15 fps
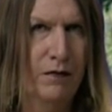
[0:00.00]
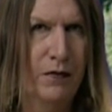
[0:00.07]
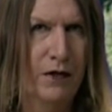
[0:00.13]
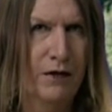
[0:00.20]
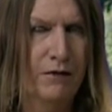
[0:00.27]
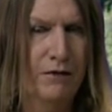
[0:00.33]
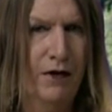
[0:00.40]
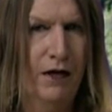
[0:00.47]
pretty
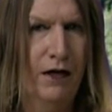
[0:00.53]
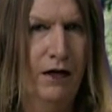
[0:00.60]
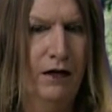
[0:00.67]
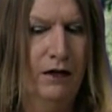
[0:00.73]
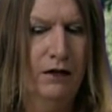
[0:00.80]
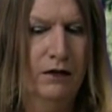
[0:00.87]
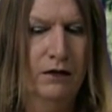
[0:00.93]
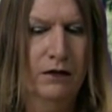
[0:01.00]

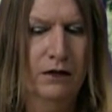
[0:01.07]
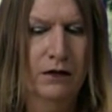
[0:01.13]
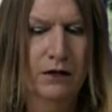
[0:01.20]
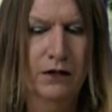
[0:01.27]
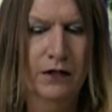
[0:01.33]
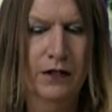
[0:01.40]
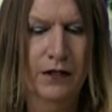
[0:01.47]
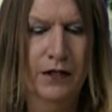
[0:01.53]
far
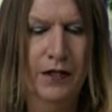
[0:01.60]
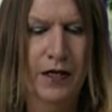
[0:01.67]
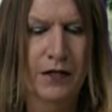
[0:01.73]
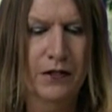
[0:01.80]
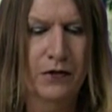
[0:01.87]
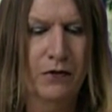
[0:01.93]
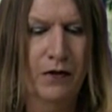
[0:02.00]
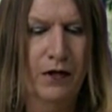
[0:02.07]
to get
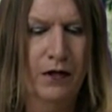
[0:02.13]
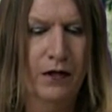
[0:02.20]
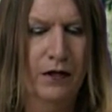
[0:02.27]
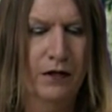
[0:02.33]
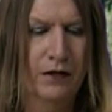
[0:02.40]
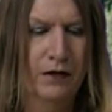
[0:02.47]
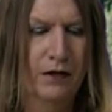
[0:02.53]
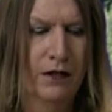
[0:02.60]
to work
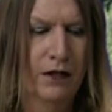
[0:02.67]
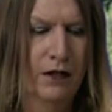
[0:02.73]
and